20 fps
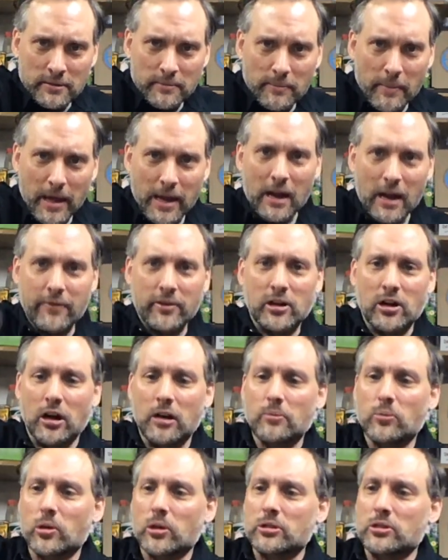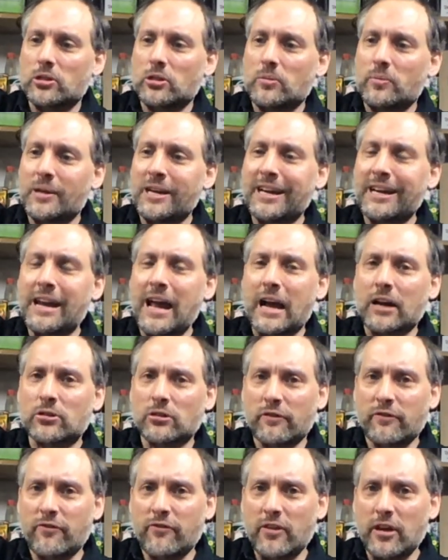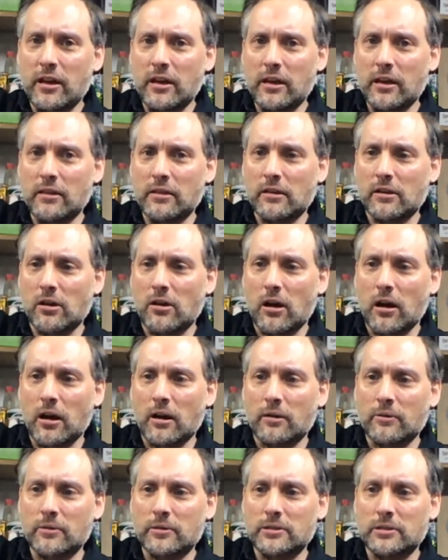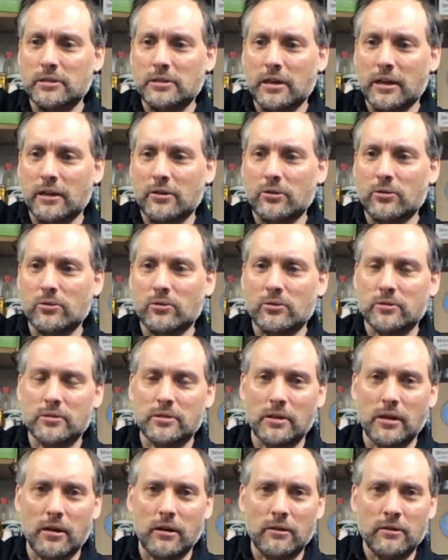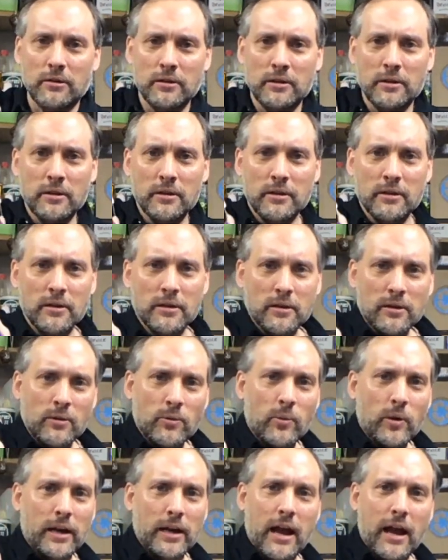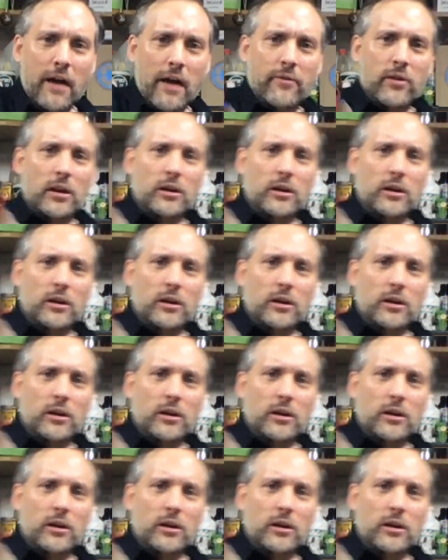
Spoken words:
made out of a cardboard tube. He can actually fit in the car, which is kind of cool. So we can have our